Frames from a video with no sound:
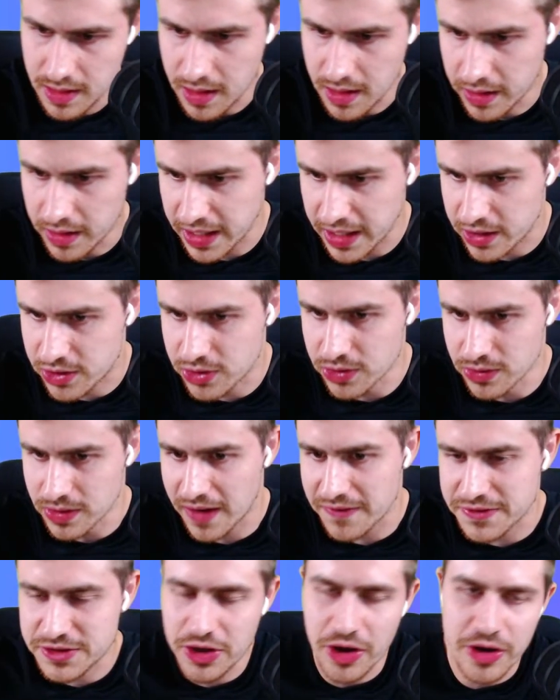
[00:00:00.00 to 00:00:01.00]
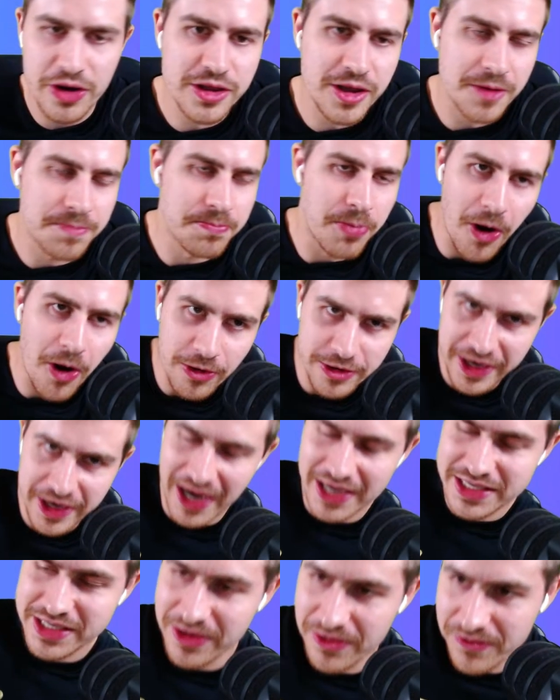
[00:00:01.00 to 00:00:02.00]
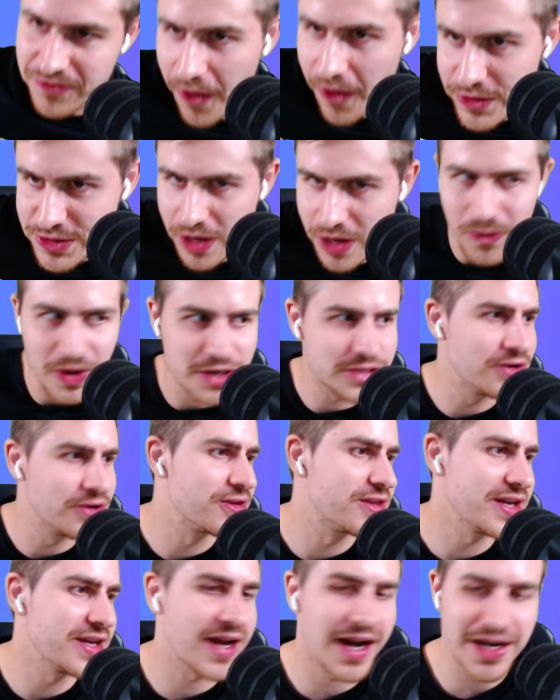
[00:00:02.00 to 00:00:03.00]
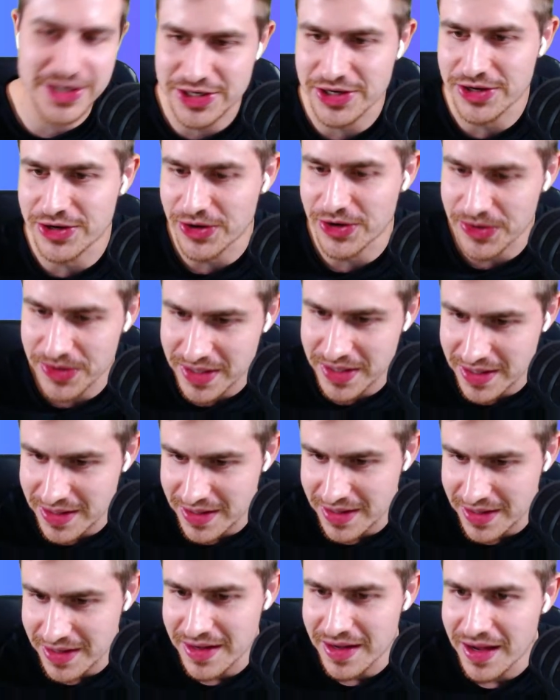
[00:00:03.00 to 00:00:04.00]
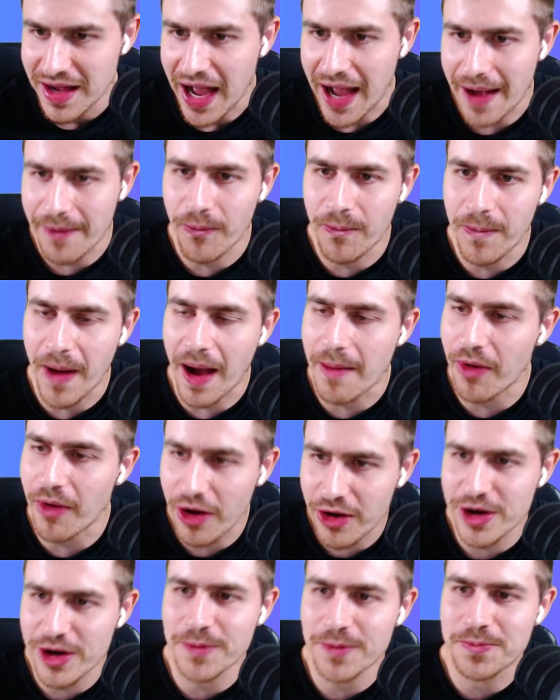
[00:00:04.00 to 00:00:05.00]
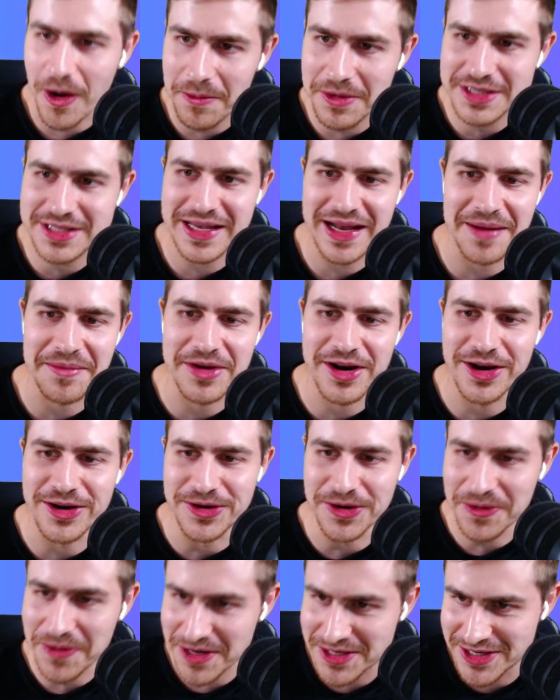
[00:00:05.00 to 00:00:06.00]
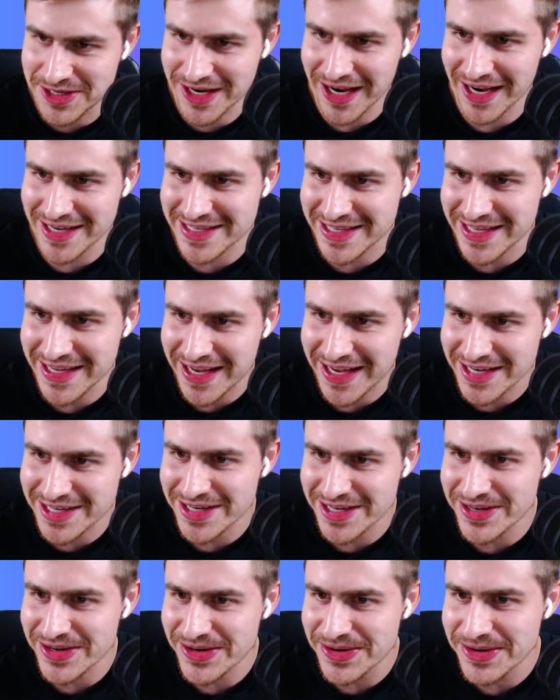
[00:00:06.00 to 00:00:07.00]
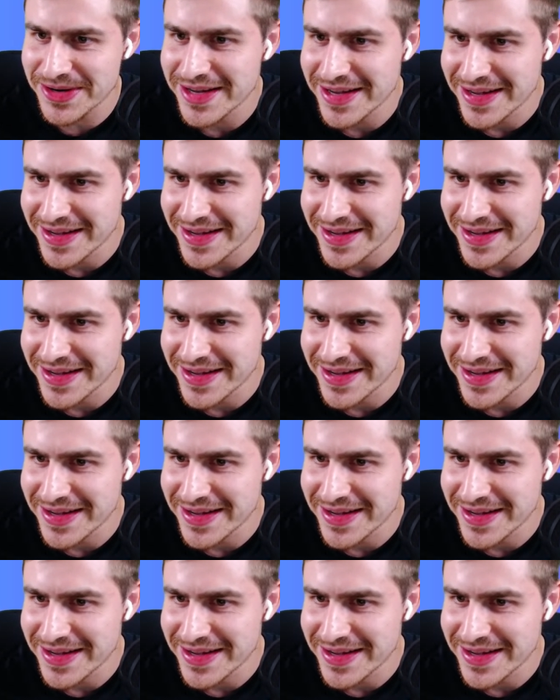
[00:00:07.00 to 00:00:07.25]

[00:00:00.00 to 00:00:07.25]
Okay, cool. I've started the poll. You guys can vote on what you think I should do. I'm not going to promise that I'm going to do what you guys think I should do.